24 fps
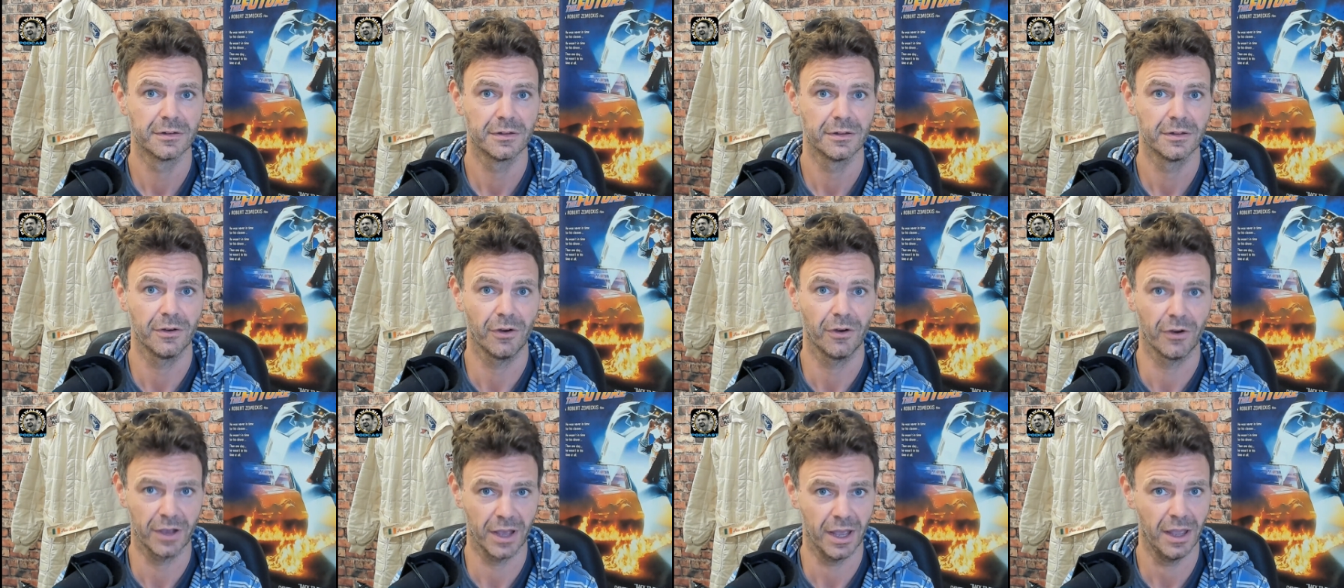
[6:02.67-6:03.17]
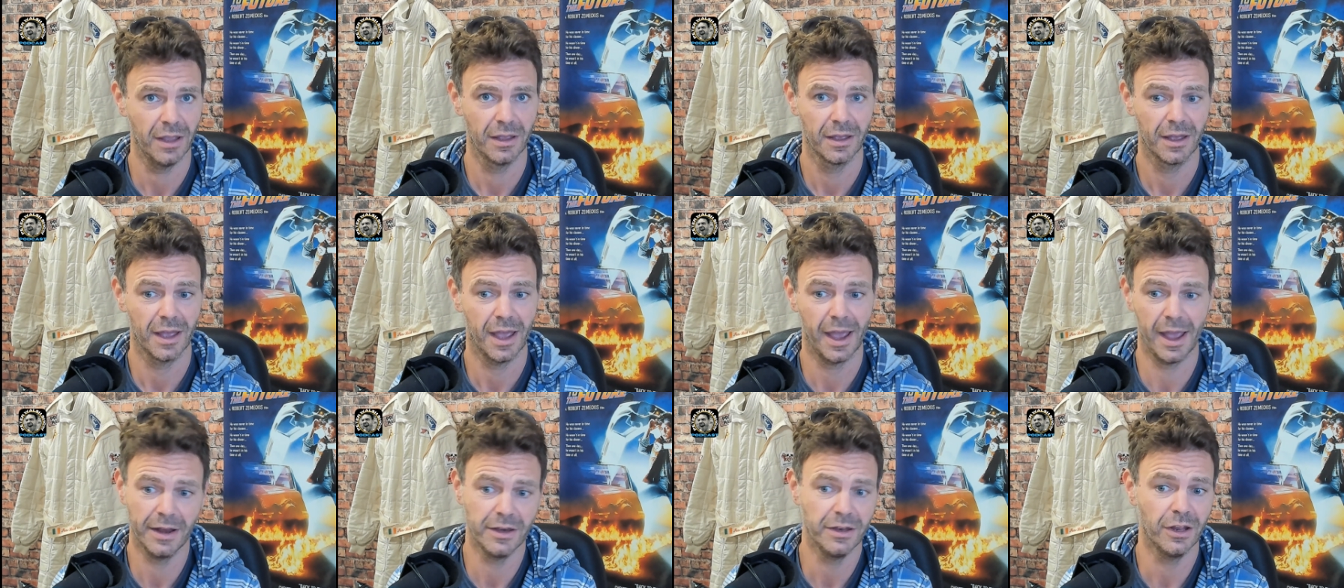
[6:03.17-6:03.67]
Okay?
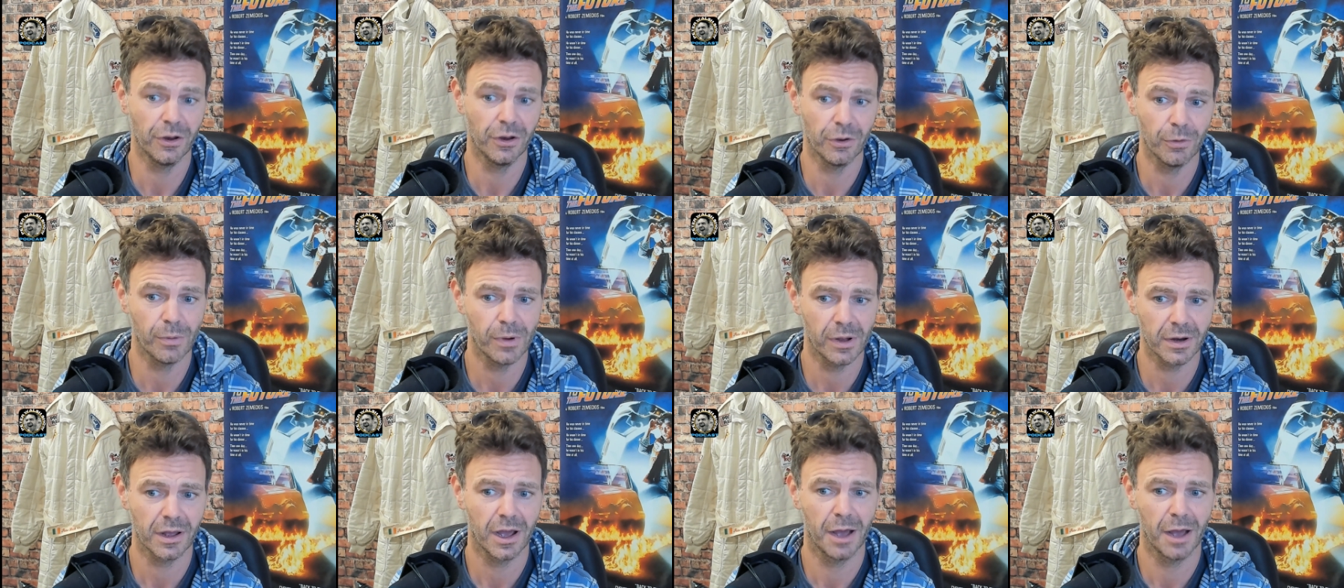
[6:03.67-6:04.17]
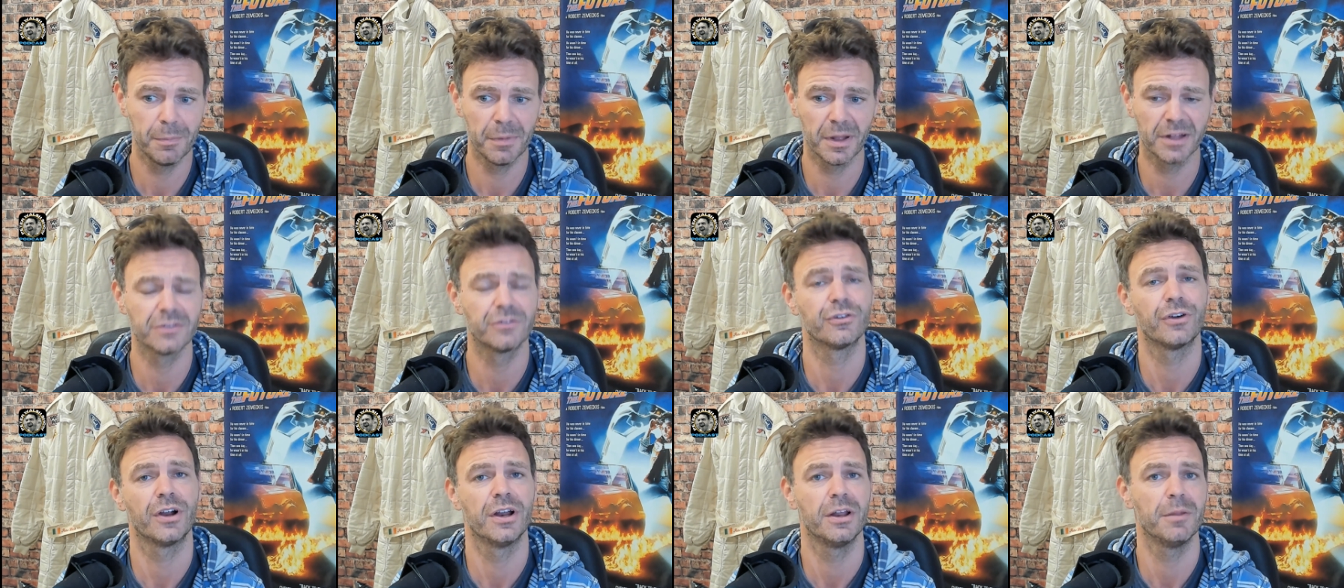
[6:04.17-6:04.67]
And you know what? I'm not
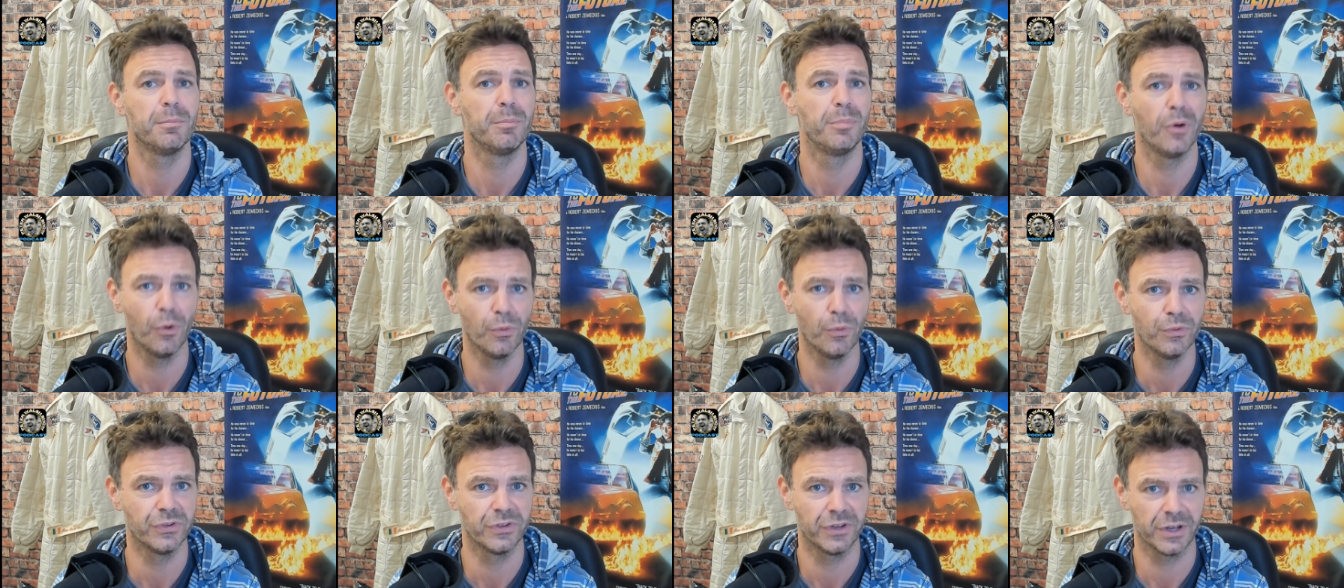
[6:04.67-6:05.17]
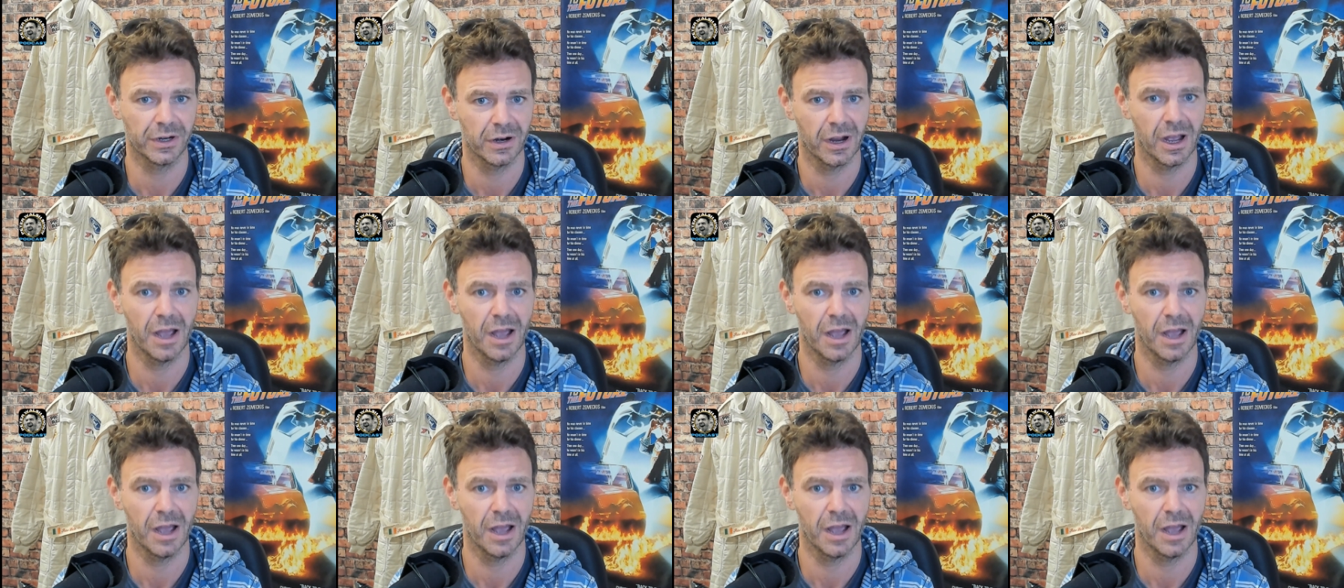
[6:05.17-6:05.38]
trying to boast here.